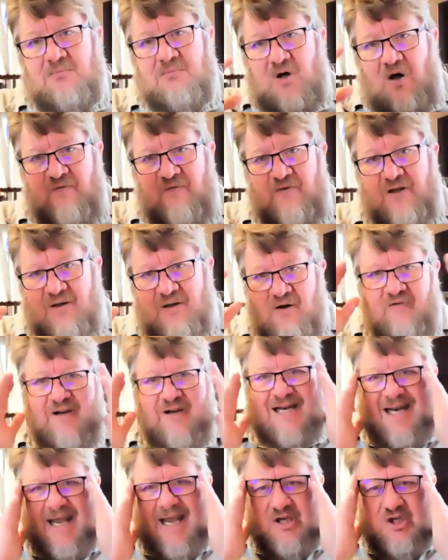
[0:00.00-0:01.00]
of a, of a
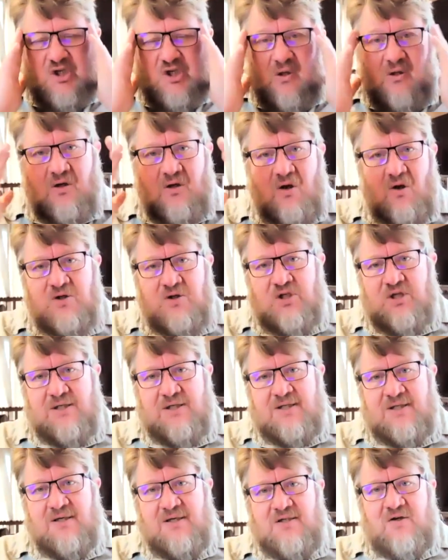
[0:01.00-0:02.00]
national
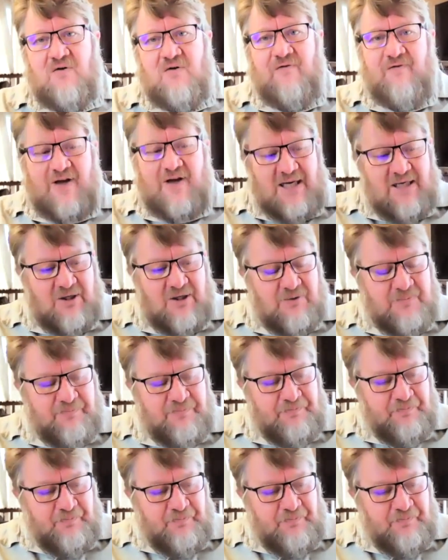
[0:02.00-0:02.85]
consciousness of value,